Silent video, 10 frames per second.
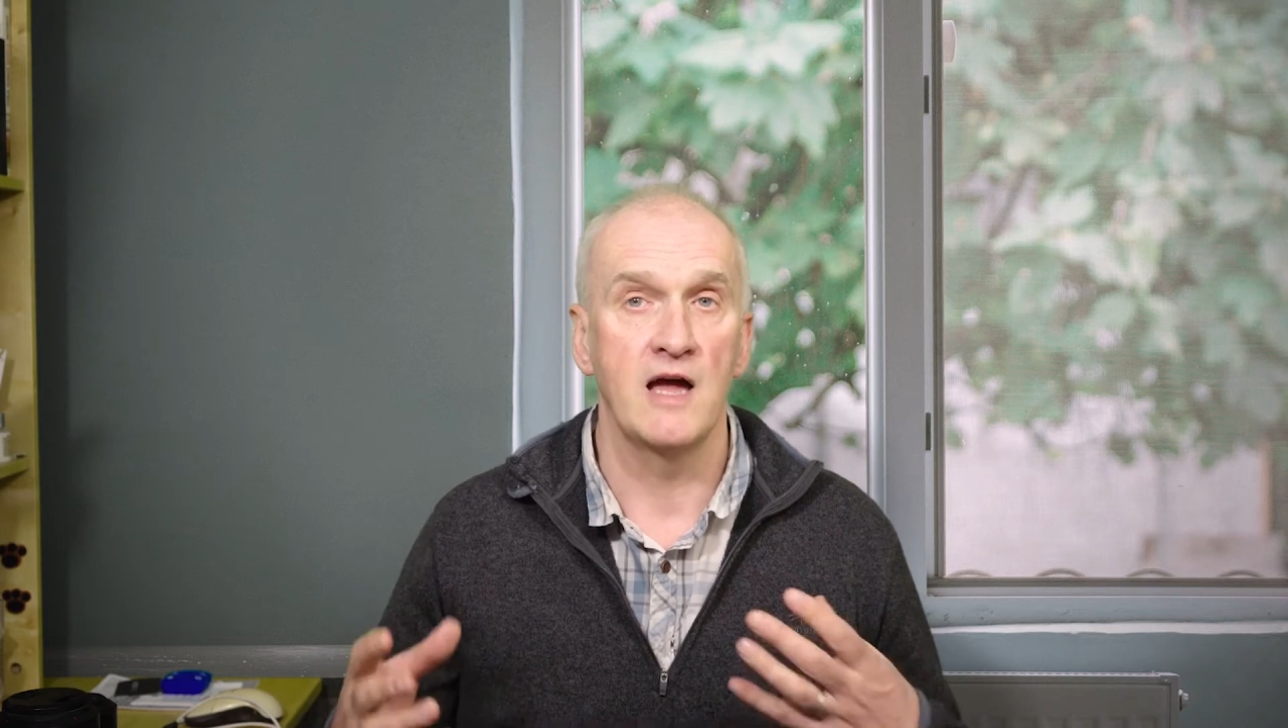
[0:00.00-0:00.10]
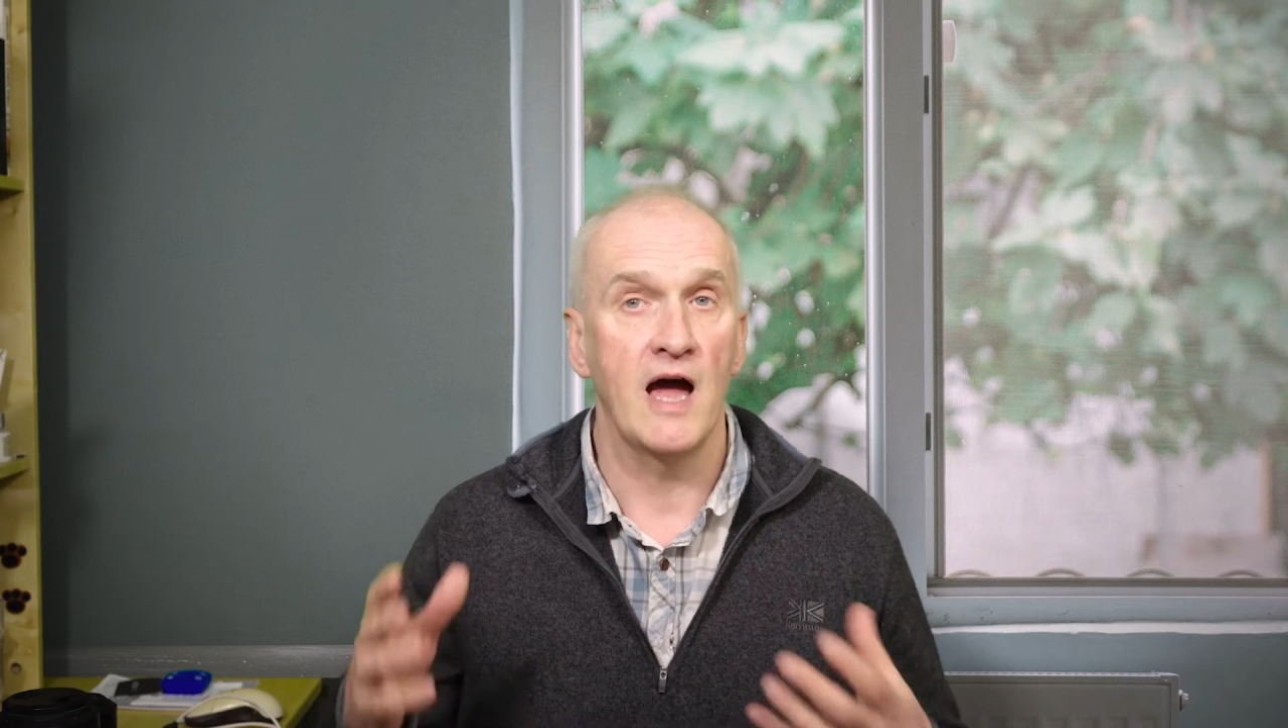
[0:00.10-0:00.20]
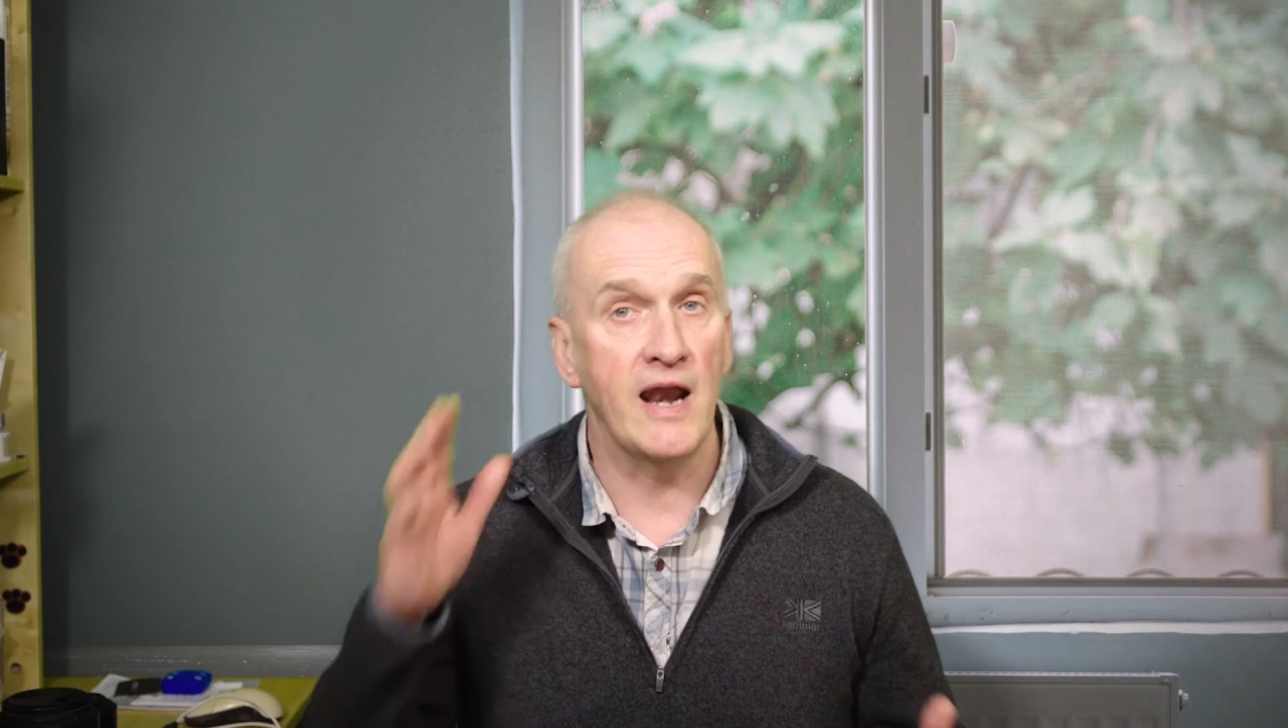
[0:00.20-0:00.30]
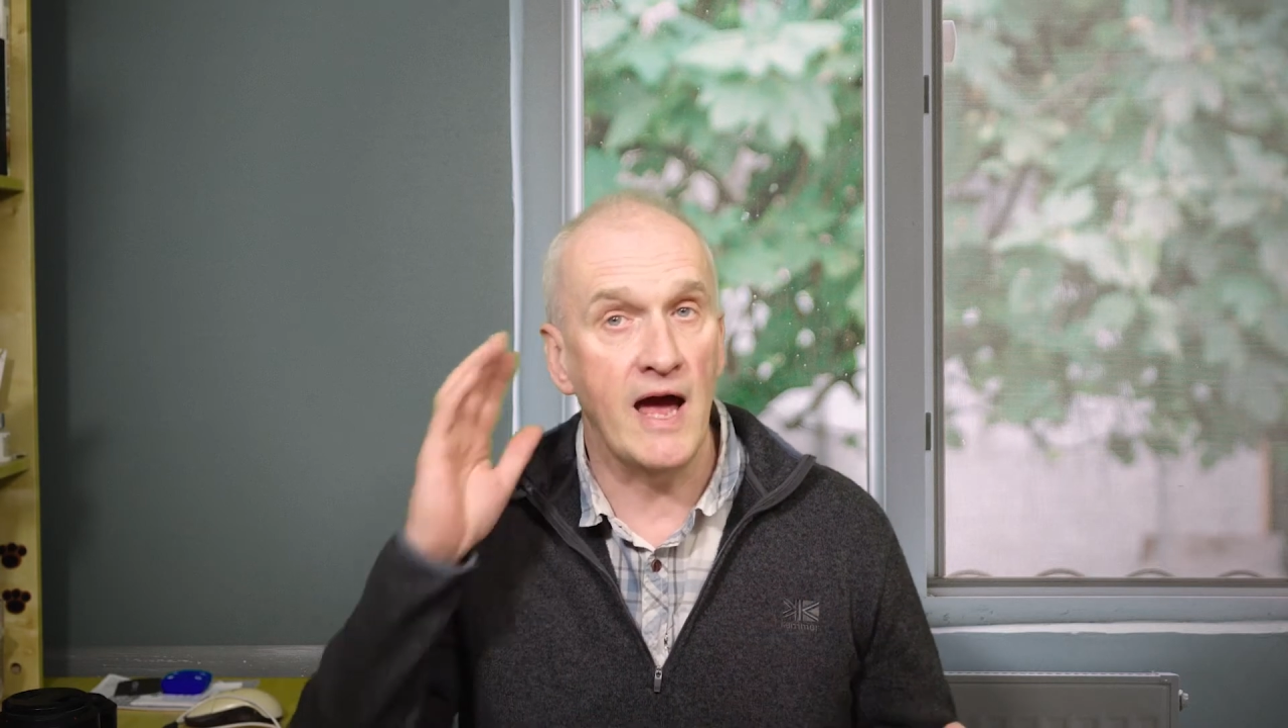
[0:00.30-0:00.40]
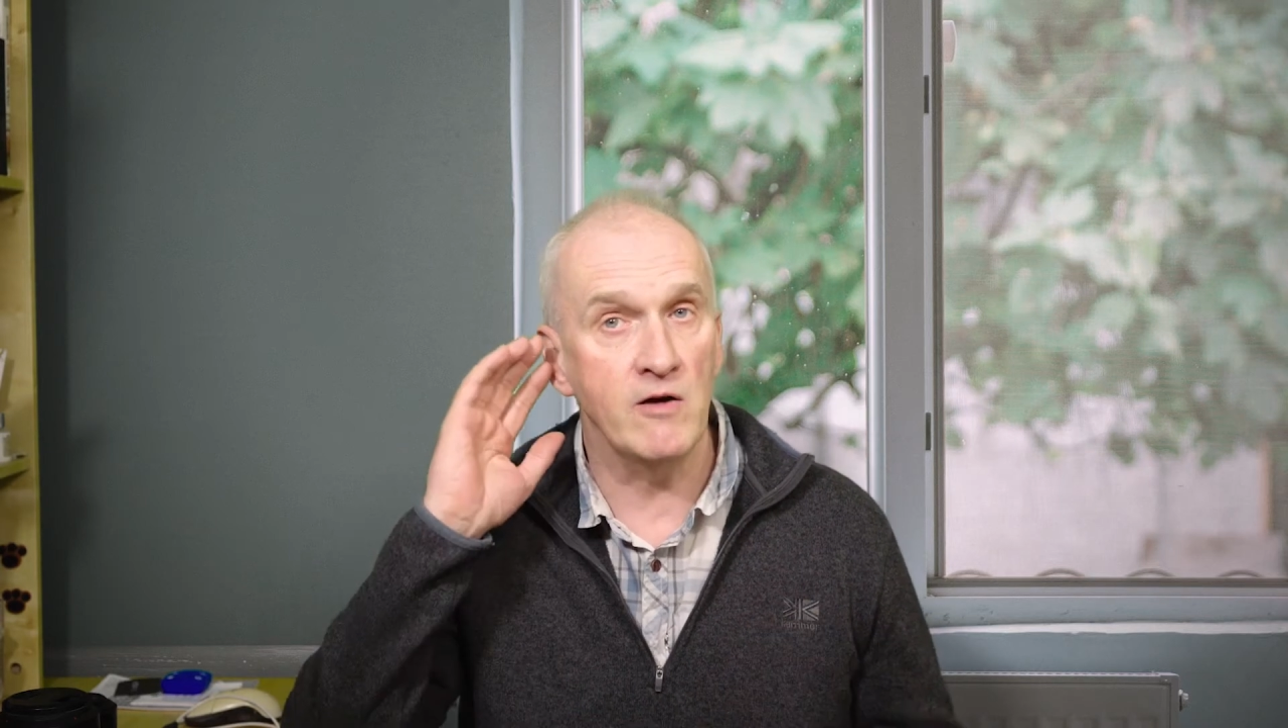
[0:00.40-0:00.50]

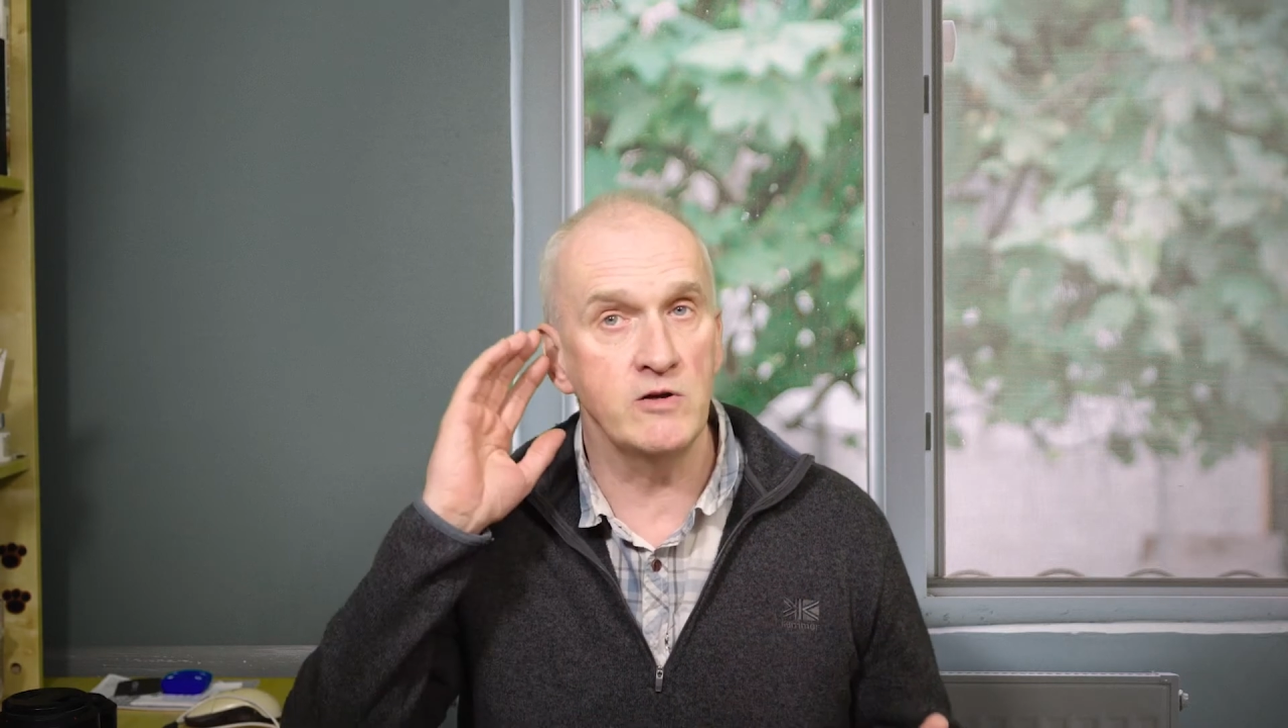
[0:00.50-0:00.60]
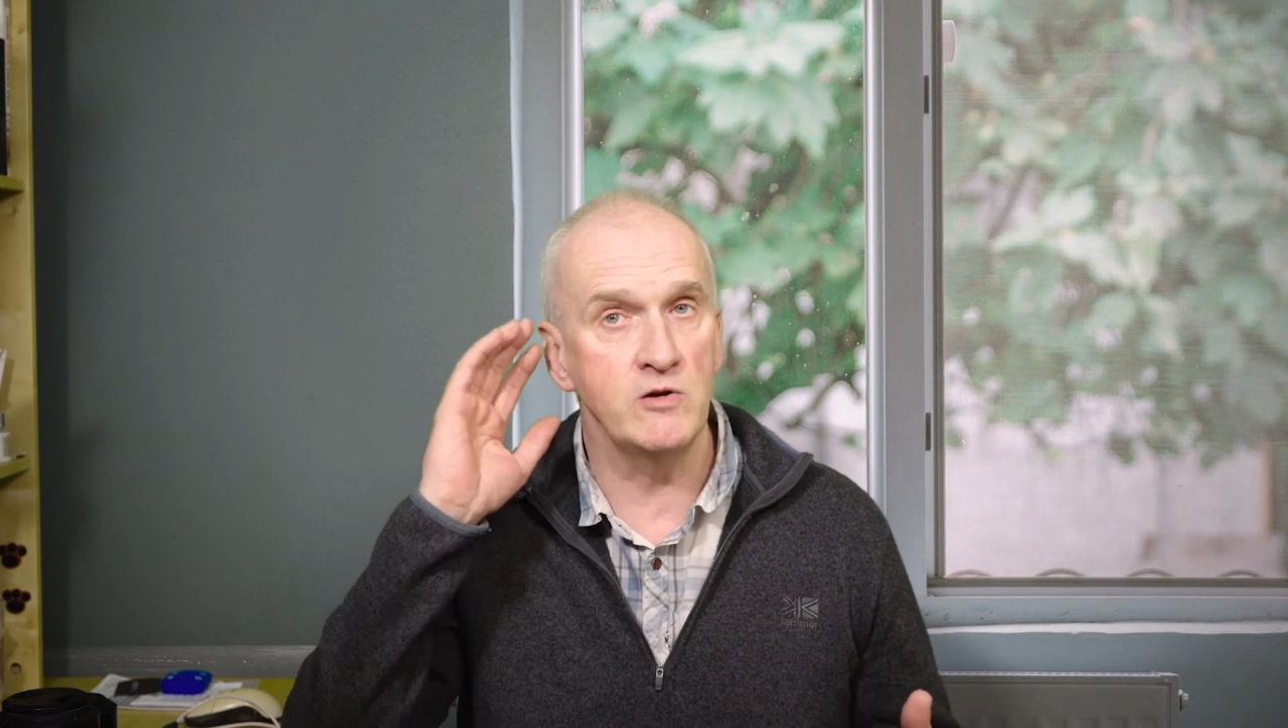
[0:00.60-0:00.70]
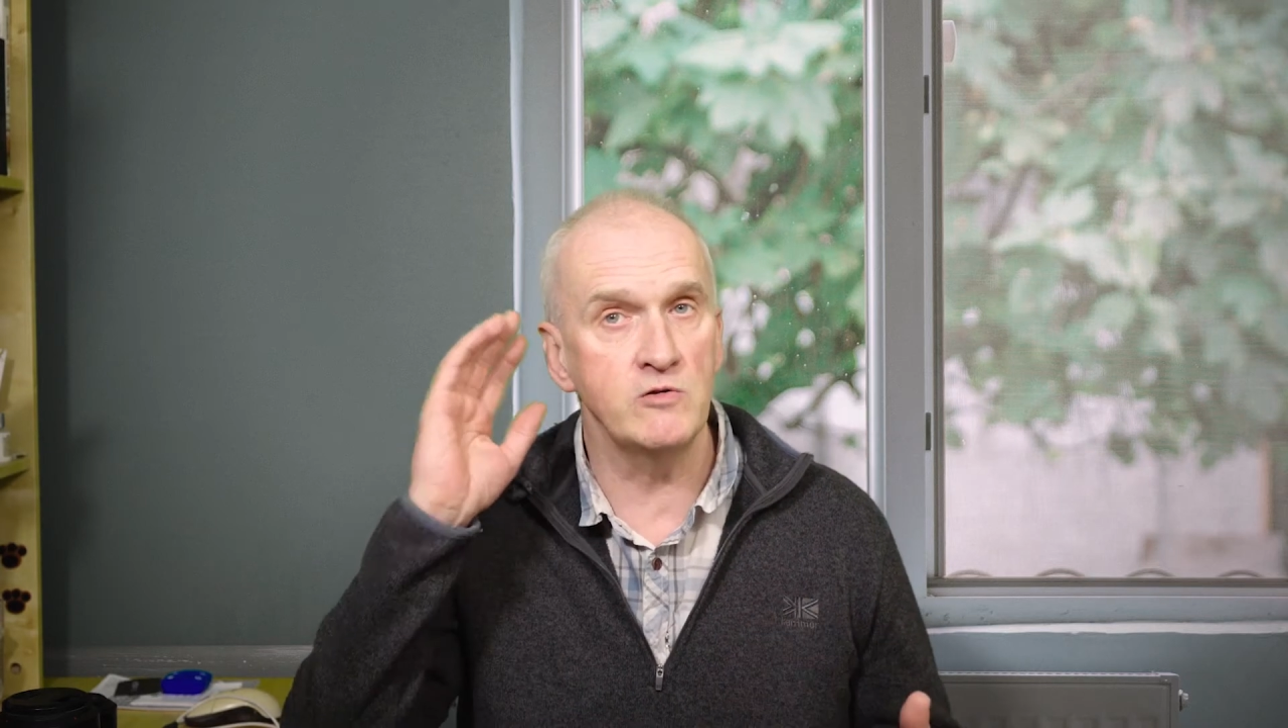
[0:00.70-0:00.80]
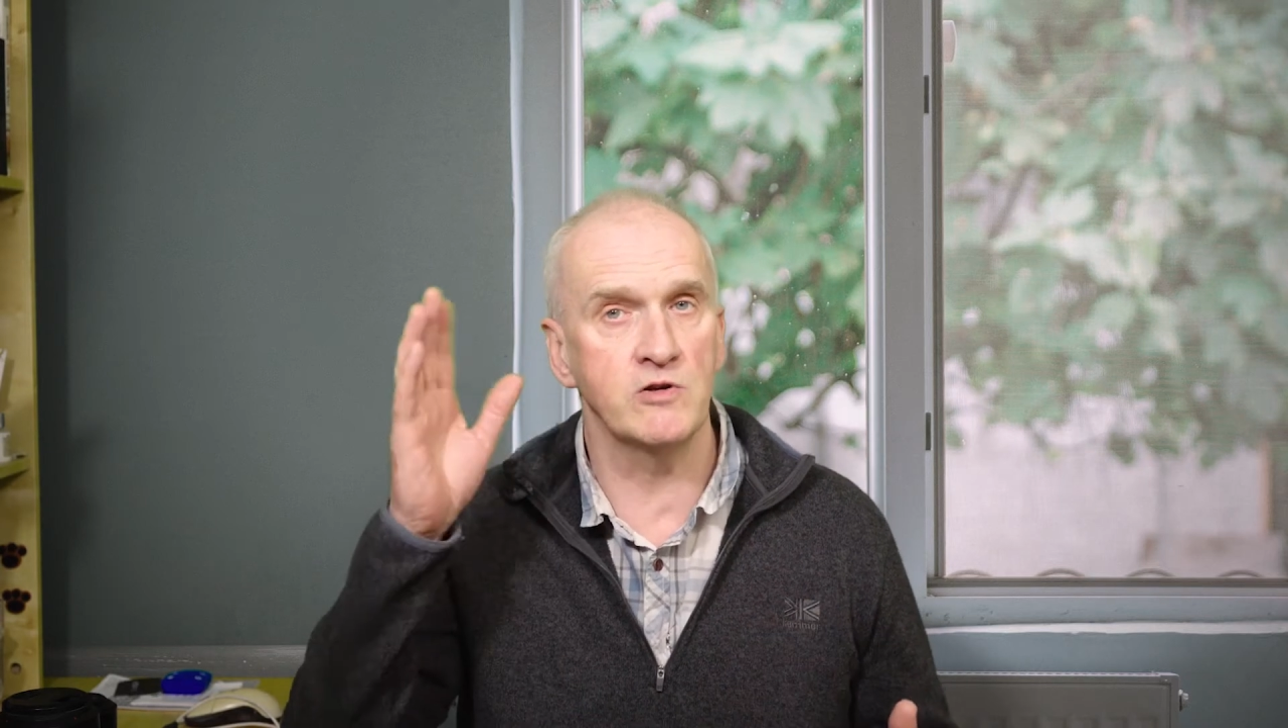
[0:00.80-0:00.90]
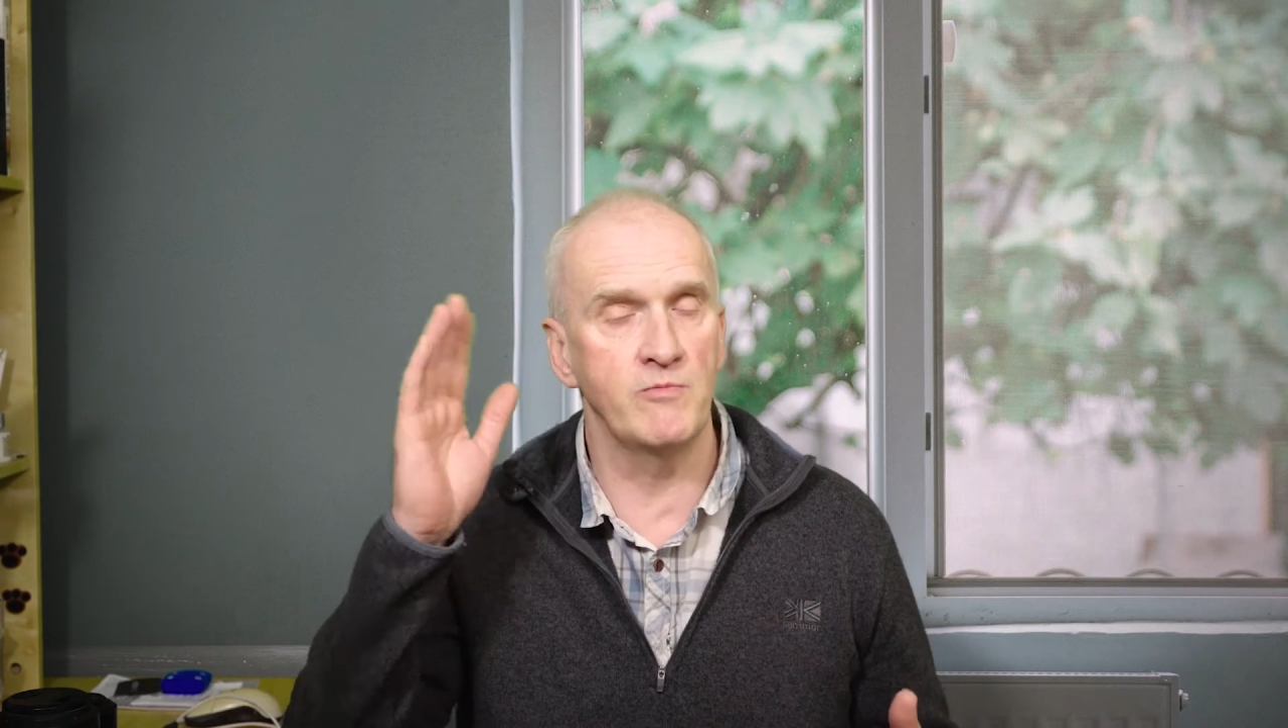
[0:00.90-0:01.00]
and how you should